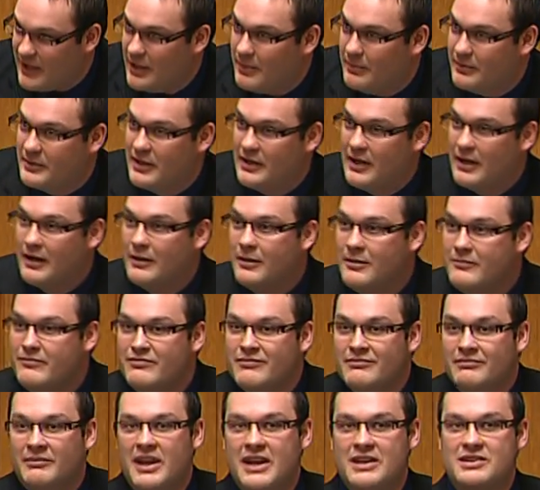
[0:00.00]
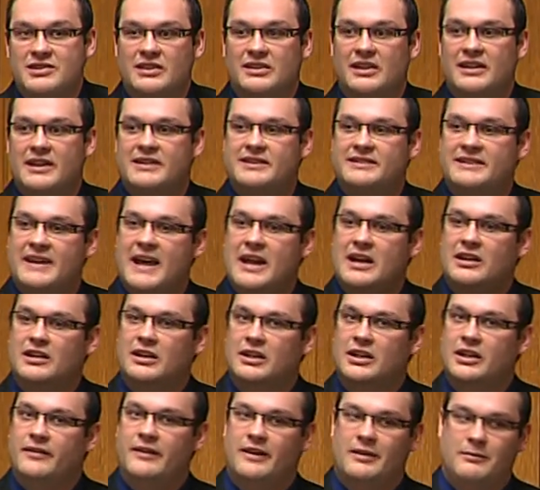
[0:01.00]
able to make sure that the standard of
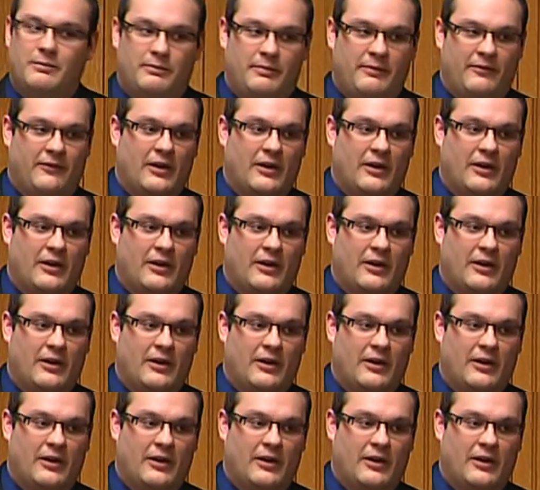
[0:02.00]
living